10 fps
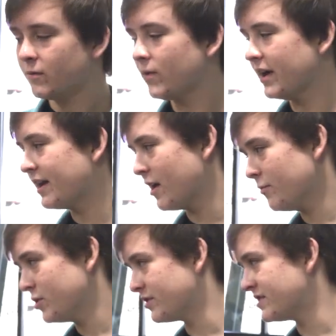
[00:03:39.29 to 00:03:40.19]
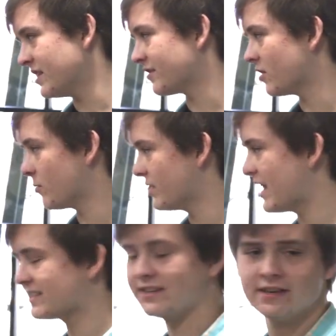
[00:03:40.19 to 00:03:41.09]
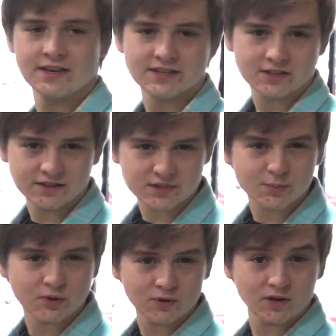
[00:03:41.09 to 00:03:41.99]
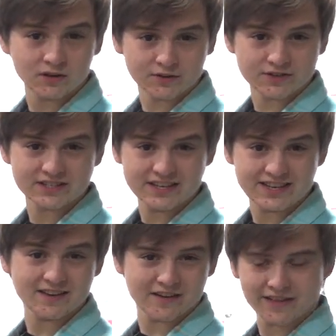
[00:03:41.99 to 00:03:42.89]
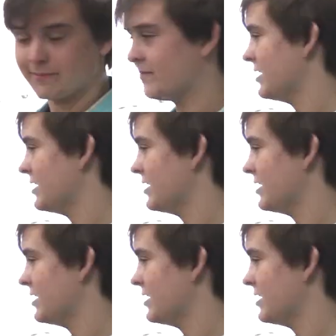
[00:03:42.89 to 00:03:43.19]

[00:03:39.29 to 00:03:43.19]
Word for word: Right now, you can see that they're all relaxing, so let's pull a little sneaky on them.